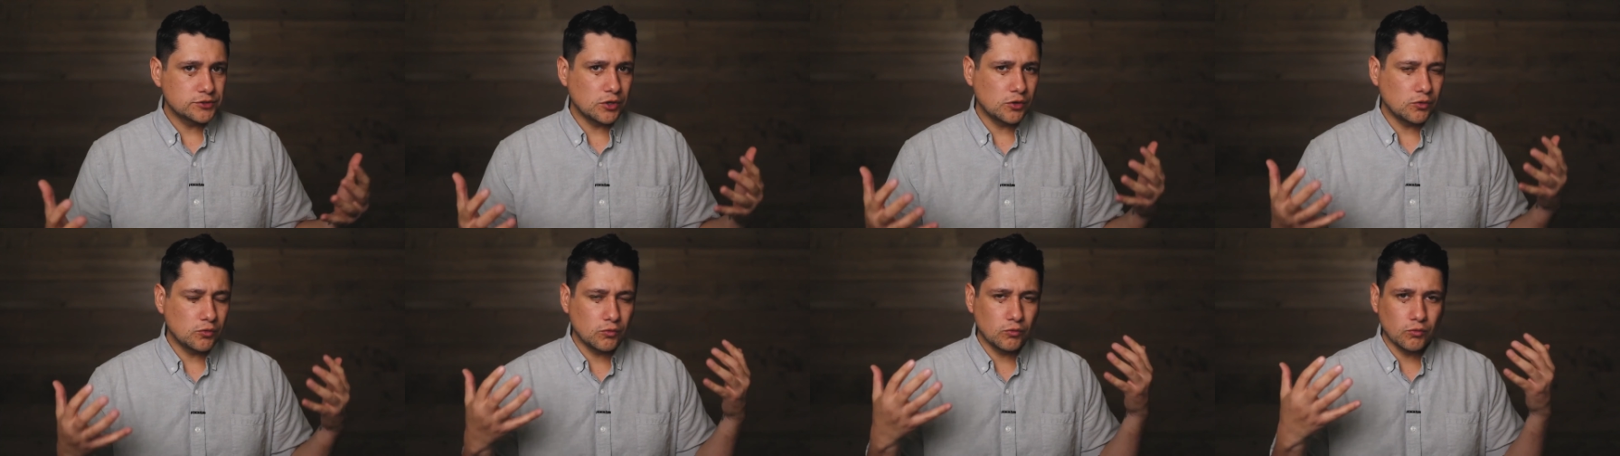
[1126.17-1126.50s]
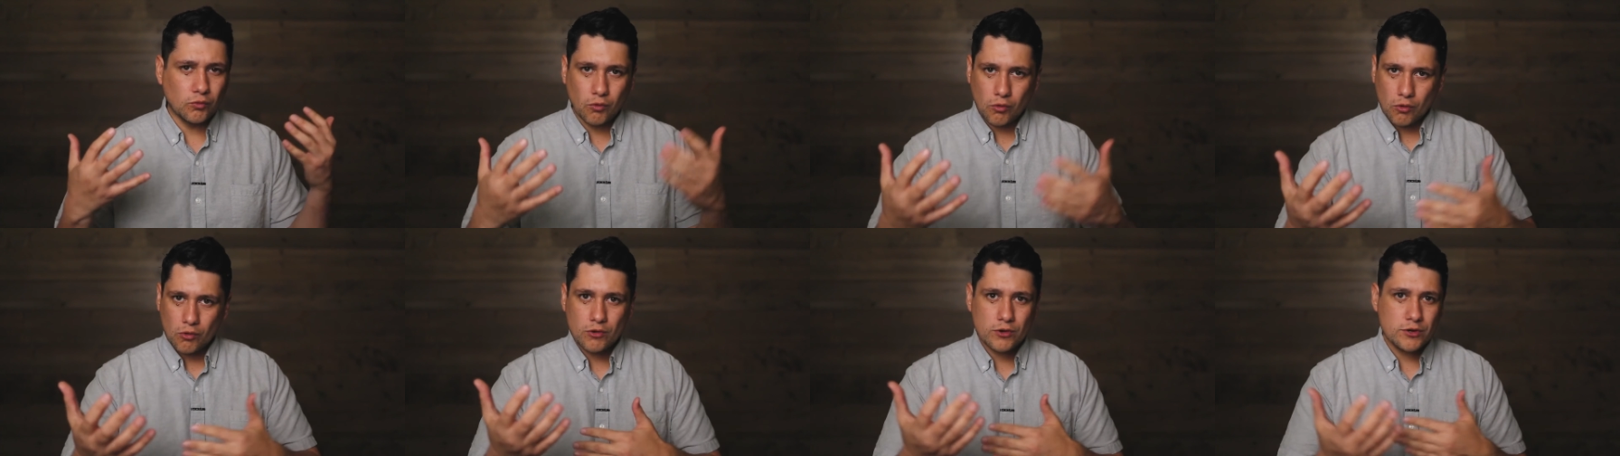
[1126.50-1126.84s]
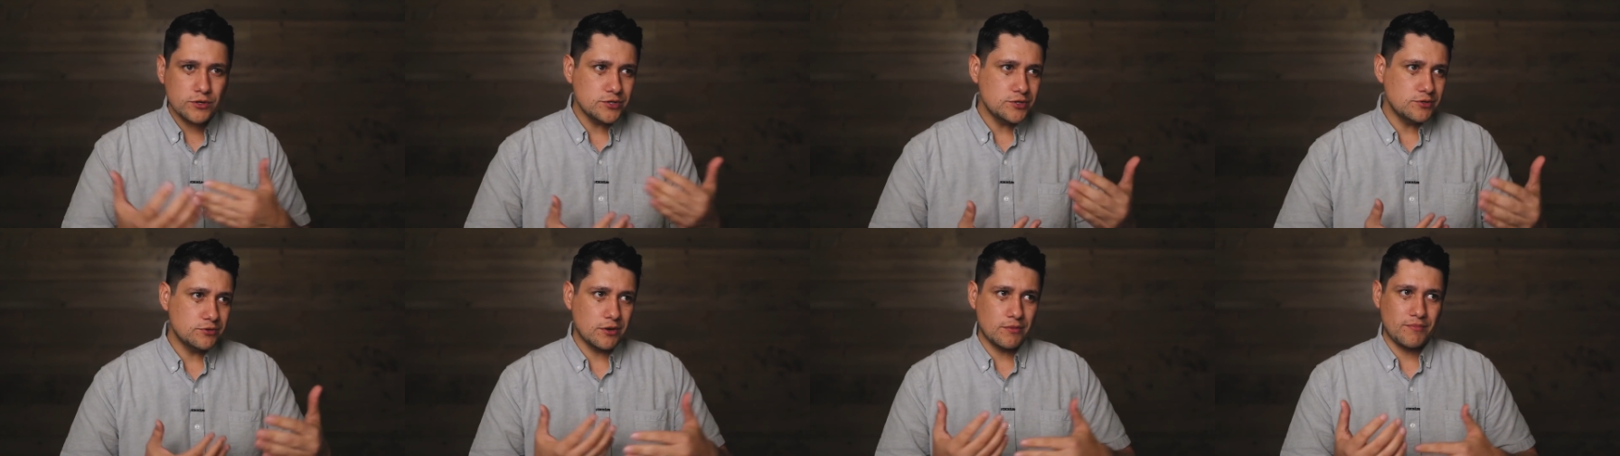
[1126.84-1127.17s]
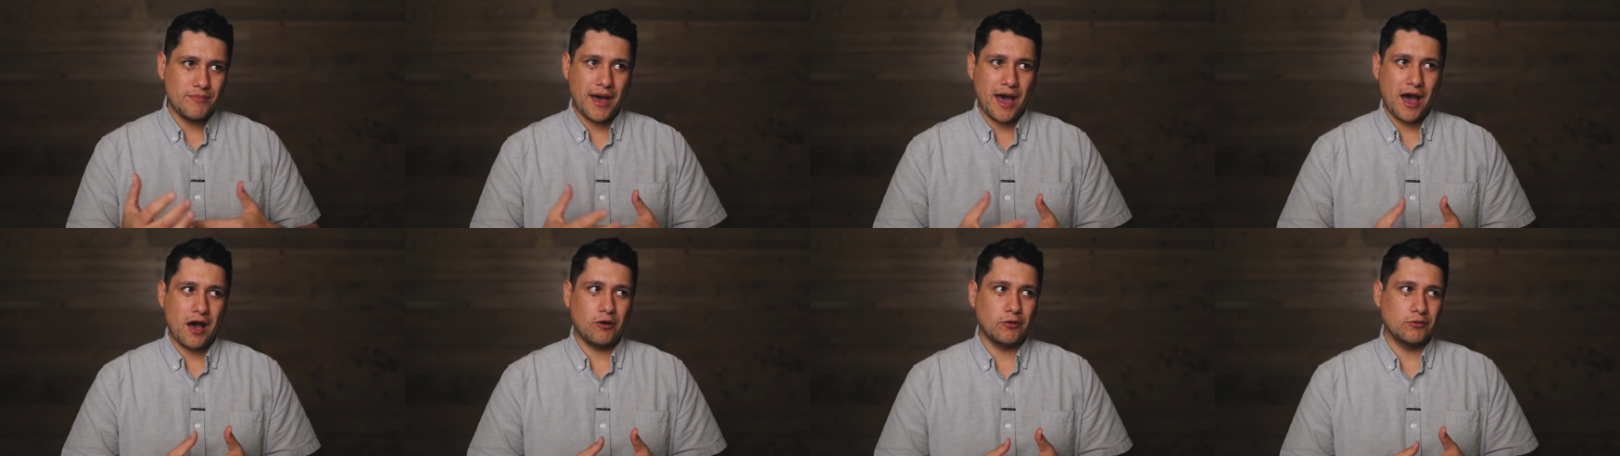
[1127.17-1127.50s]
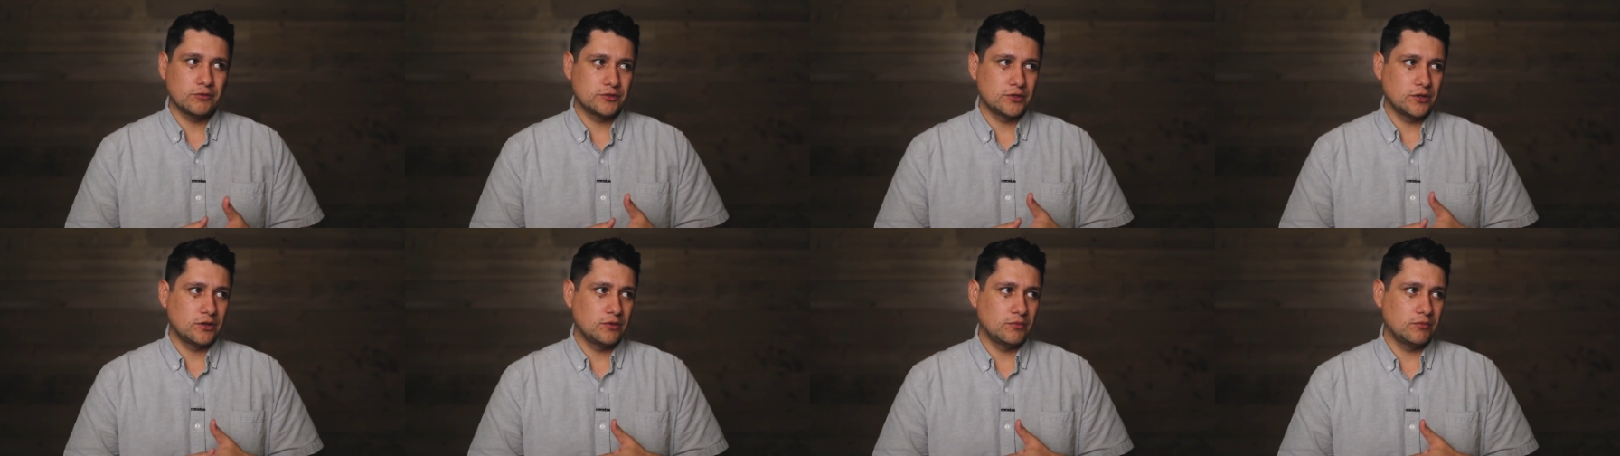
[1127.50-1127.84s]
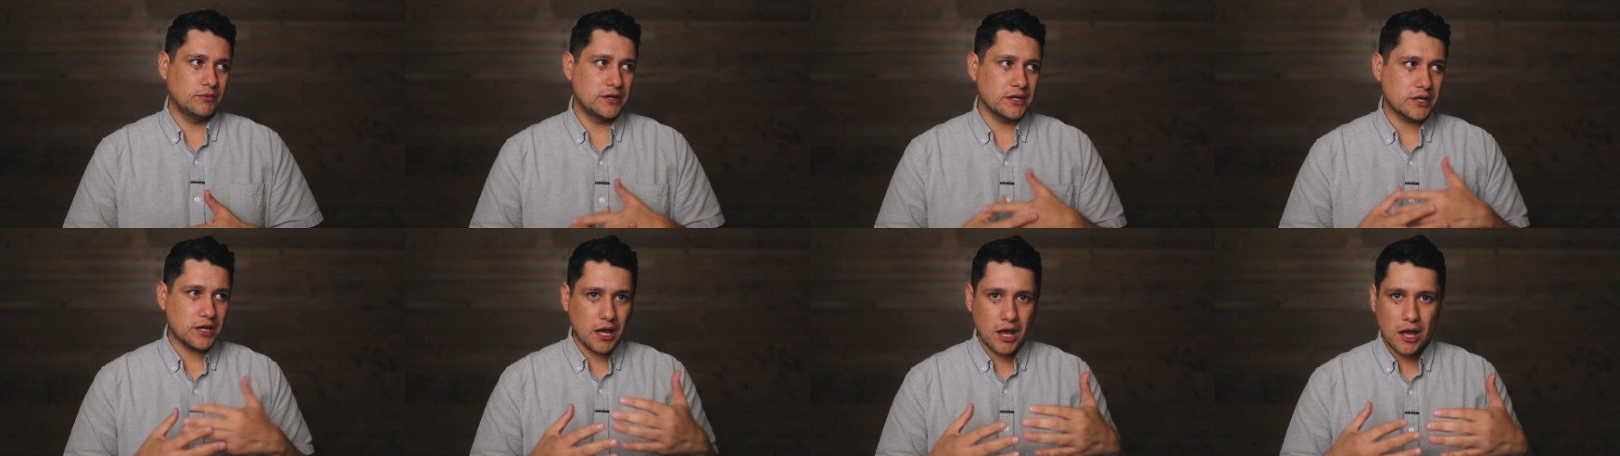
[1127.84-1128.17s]
don't warn you about
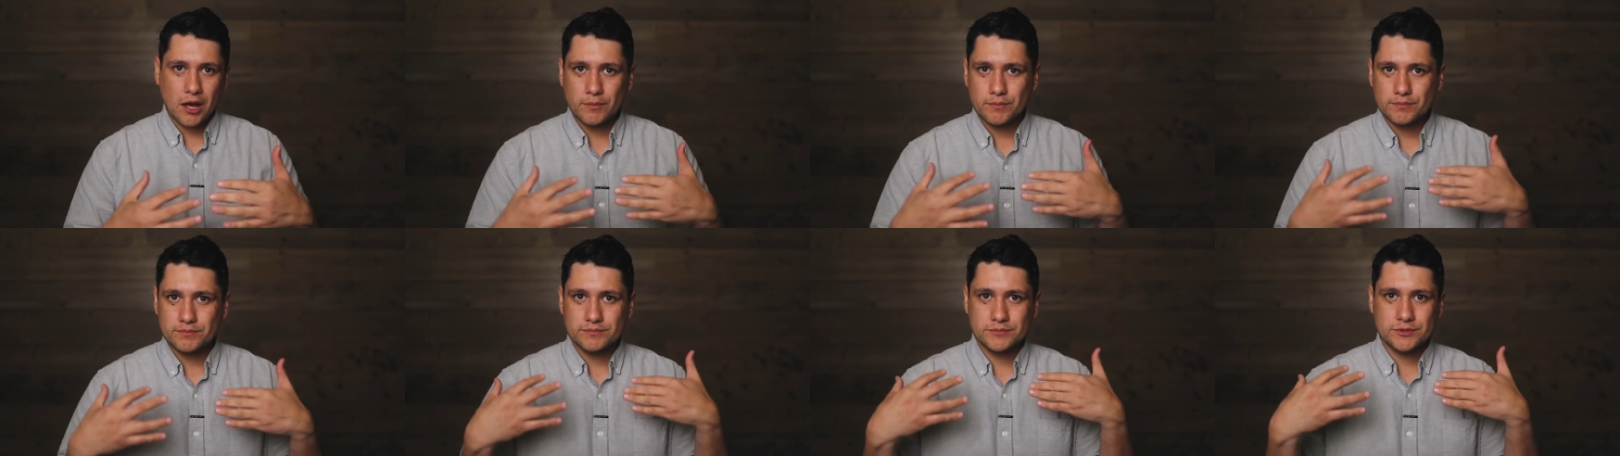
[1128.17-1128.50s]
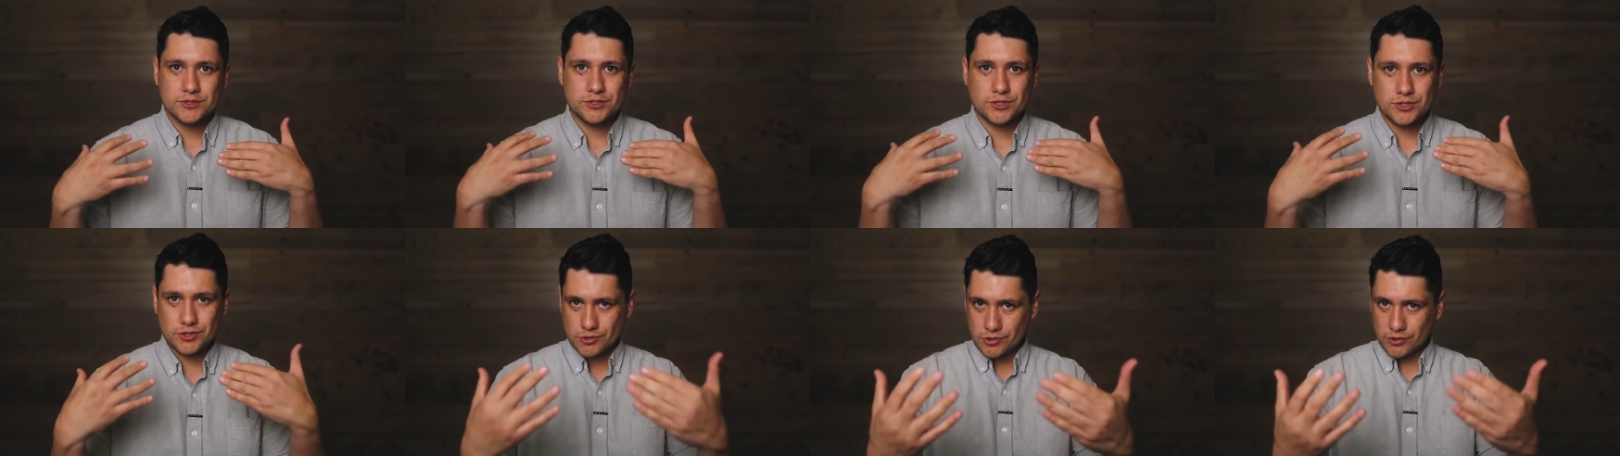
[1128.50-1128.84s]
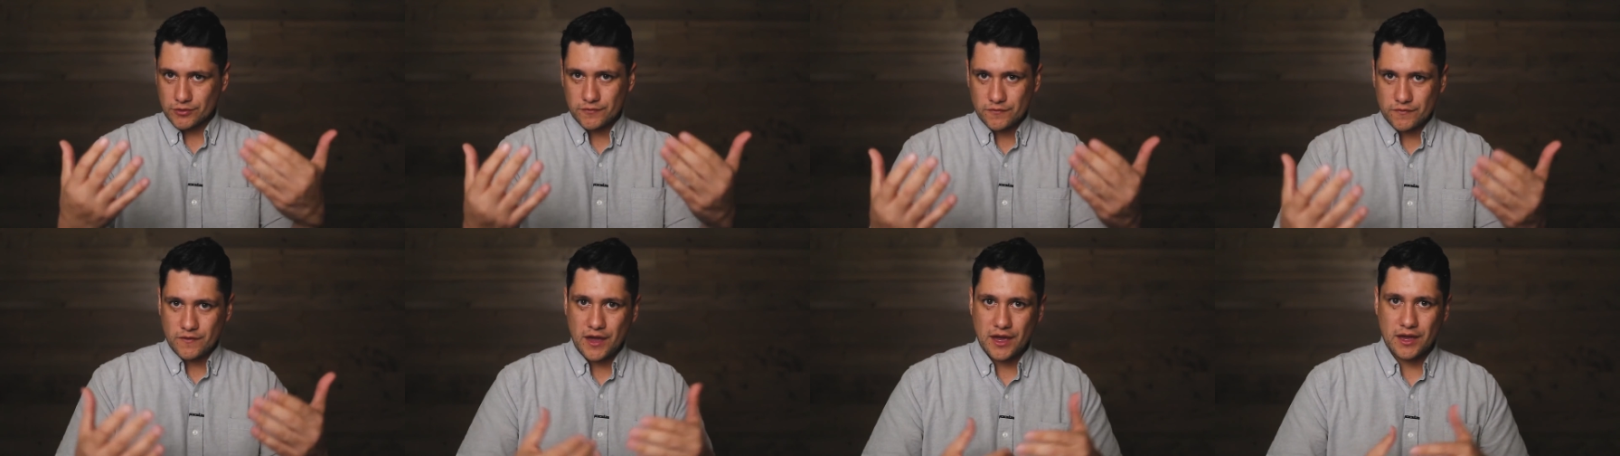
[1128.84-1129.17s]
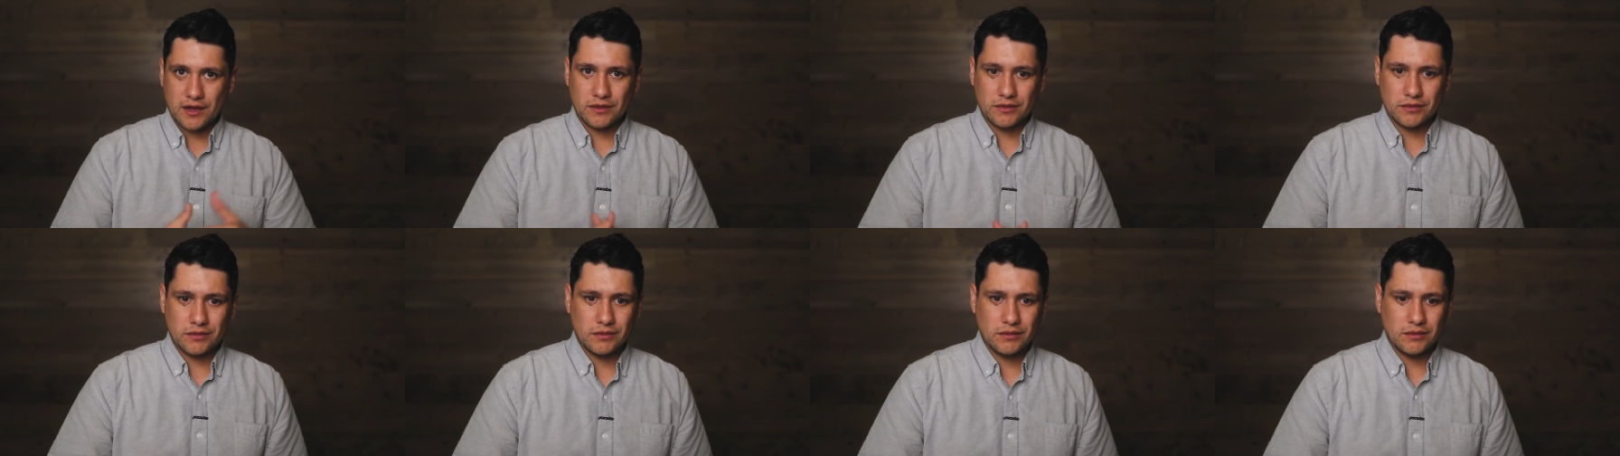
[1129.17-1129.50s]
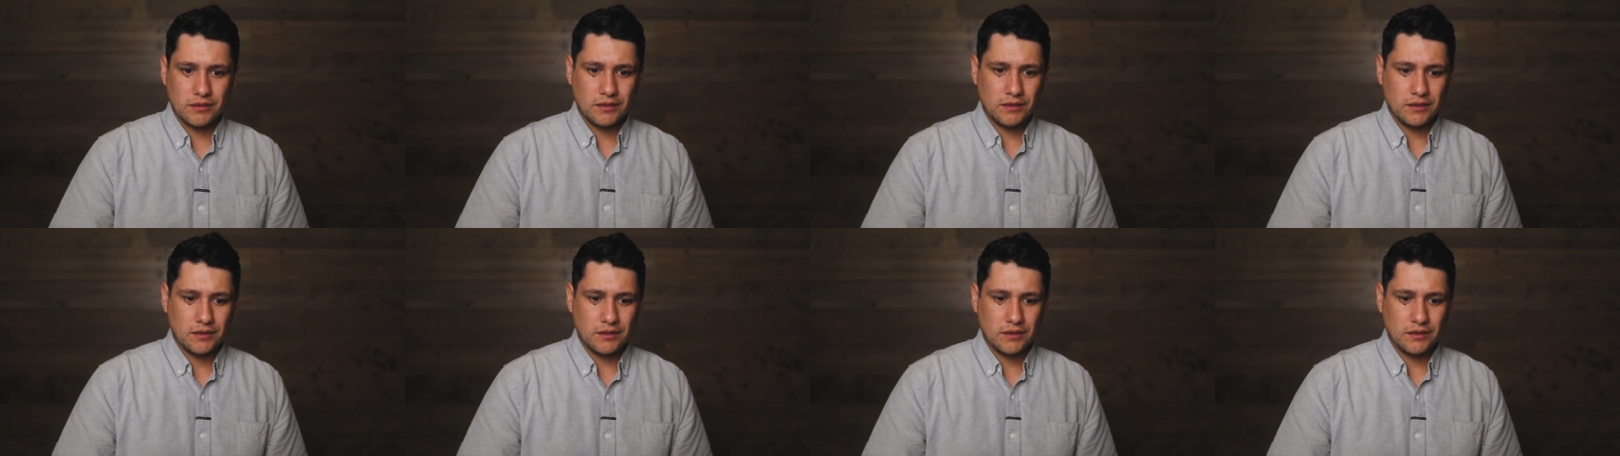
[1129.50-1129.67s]
when it comes to your faith.